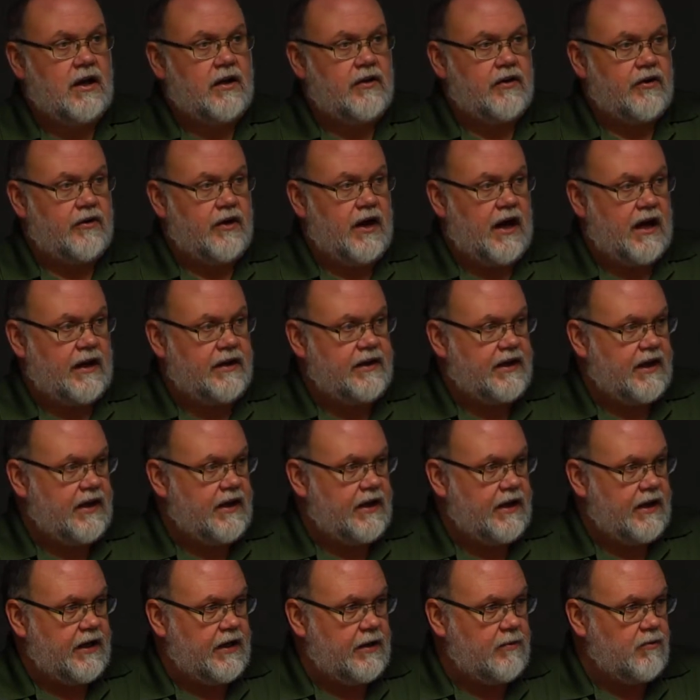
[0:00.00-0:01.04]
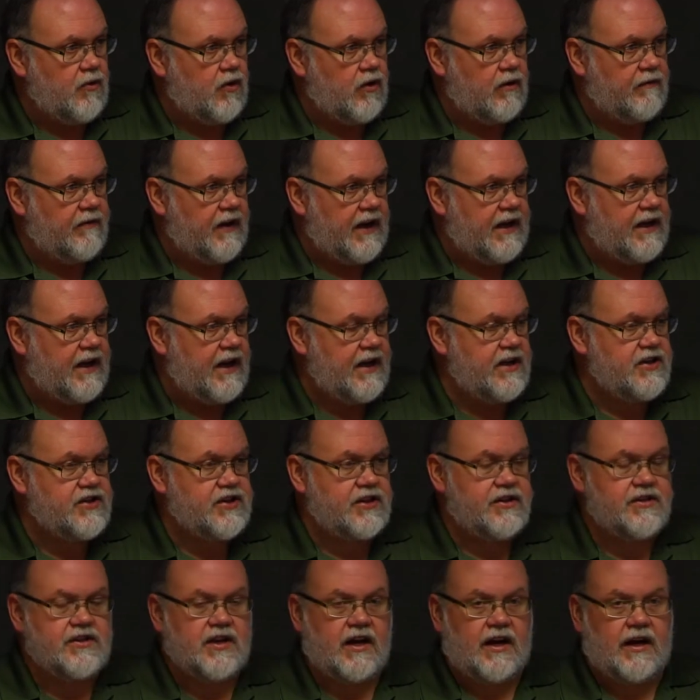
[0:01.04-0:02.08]
They're not getting any more
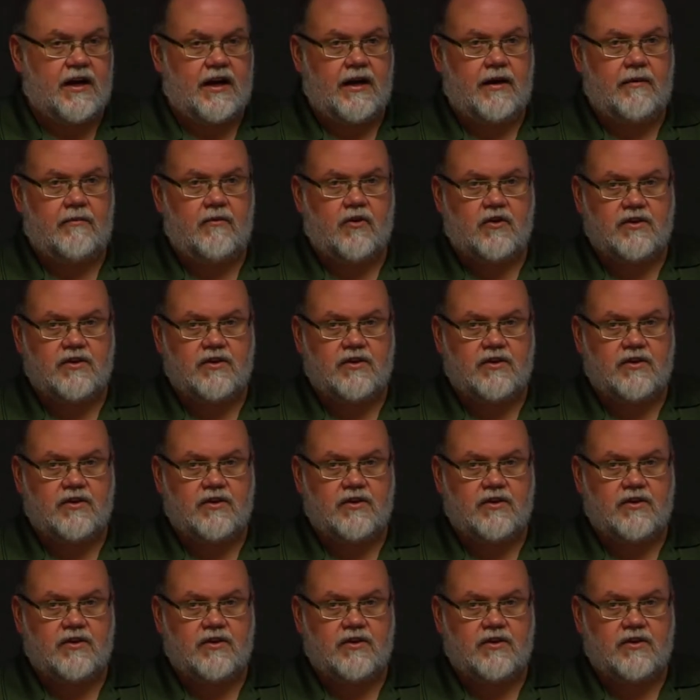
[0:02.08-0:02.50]
vacation time